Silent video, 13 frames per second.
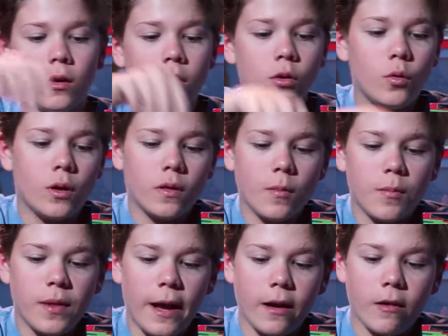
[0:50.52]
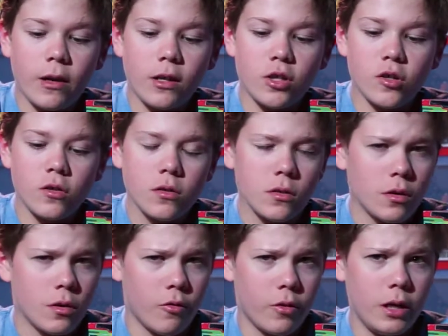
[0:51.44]
You get the Black Ranger,
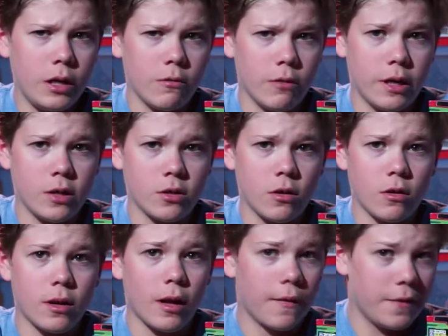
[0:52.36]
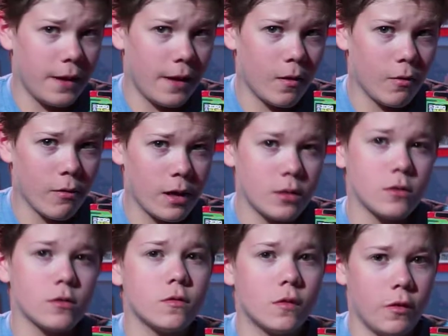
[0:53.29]
the Green Ranger, not the Yellow
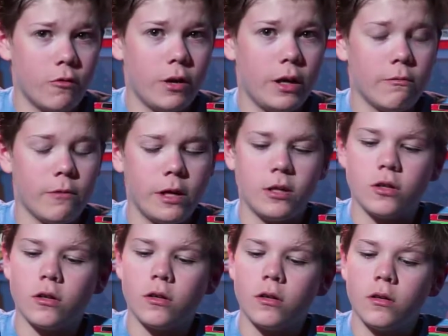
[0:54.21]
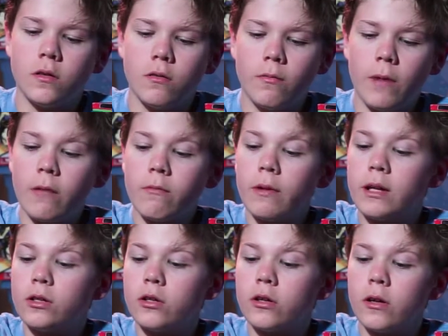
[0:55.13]
Ranger, the Green Ranger, the Red
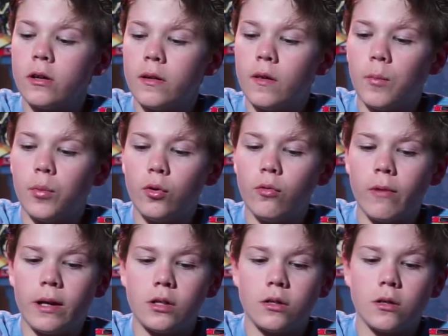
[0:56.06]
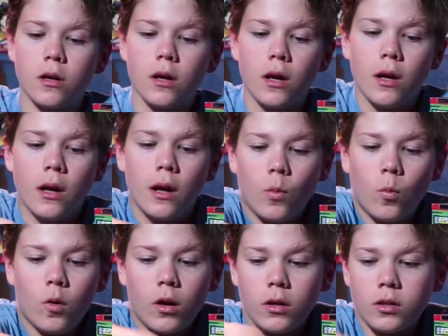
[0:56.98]
Ranger, and the Blue Ranger, and
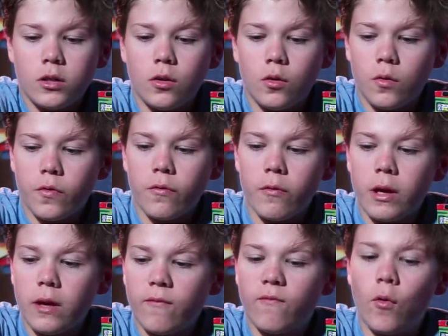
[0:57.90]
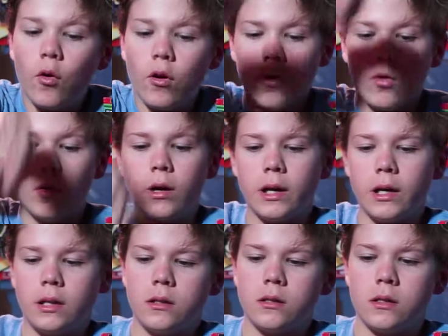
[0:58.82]
1, 2, 3, 4
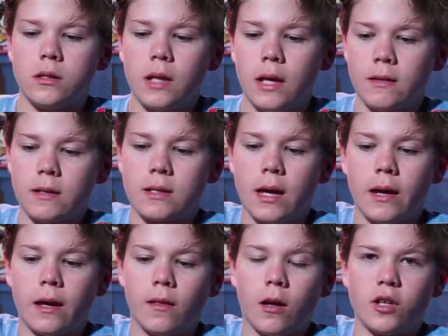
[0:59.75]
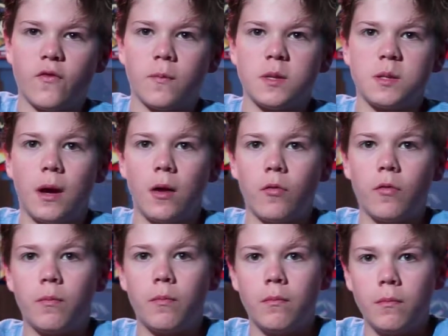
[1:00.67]
coins that this guy can launch from his mouth.
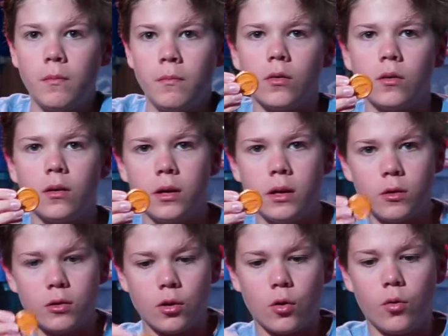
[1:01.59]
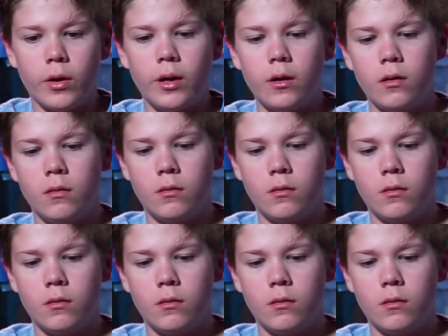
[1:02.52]
Oh, here's a coin.